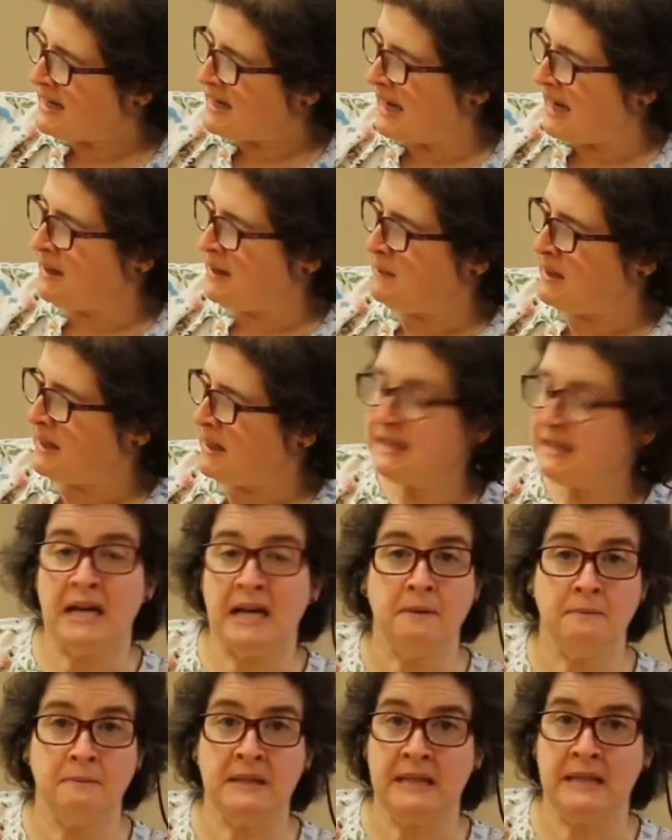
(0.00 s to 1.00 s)
My
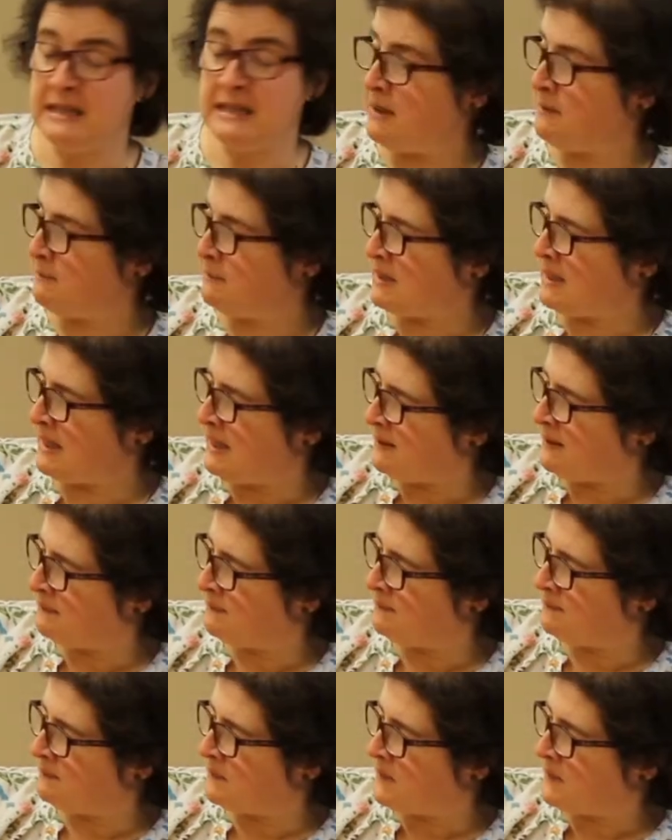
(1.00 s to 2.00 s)
name is Humpty
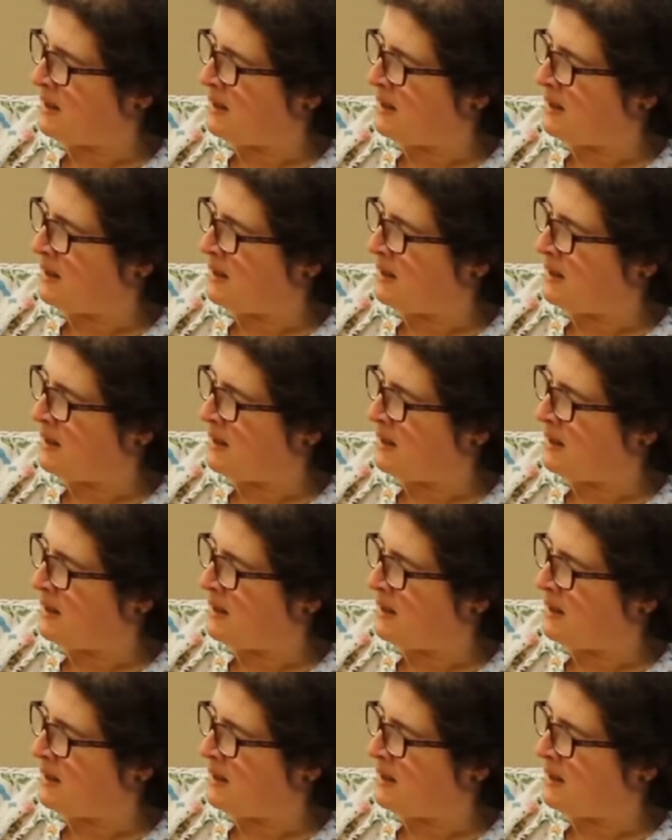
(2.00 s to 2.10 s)
Dumpty.